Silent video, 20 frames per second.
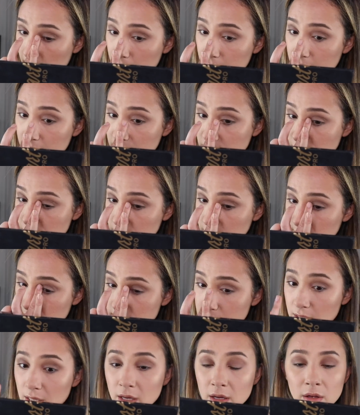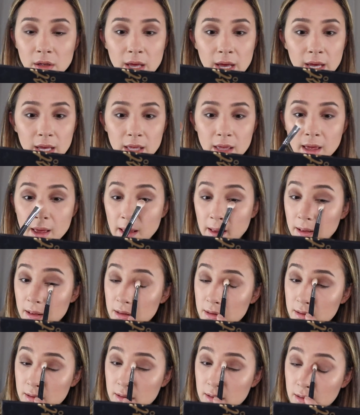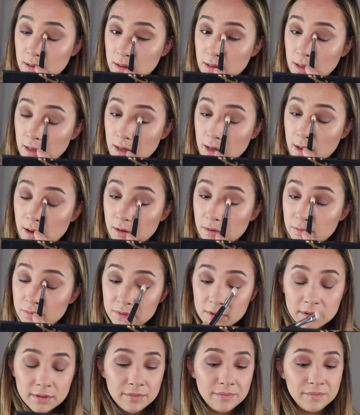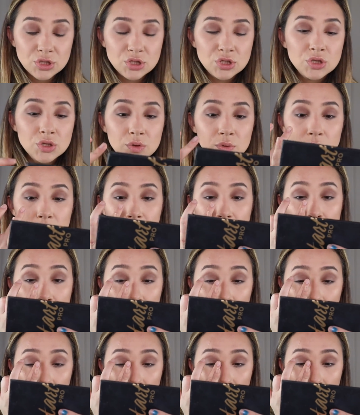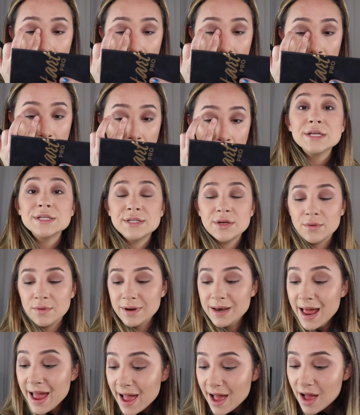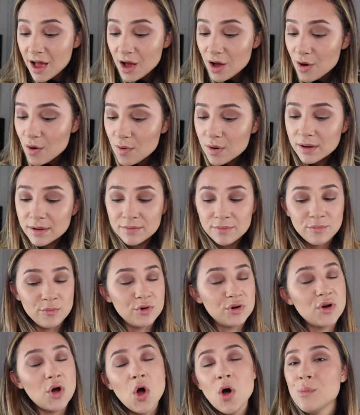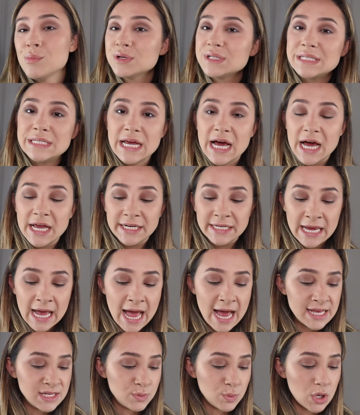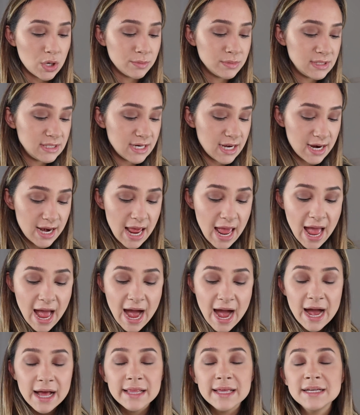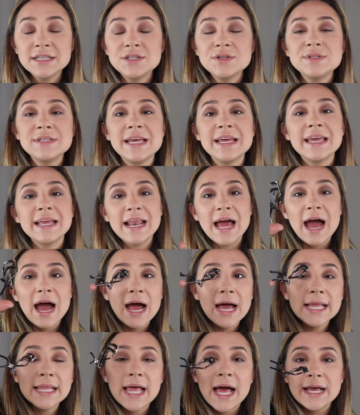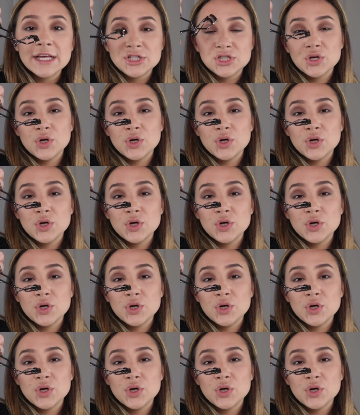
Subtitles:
but as you can tell, I love to glow. So now, we're almost done, guys, we're almost done. I like to take an eyelash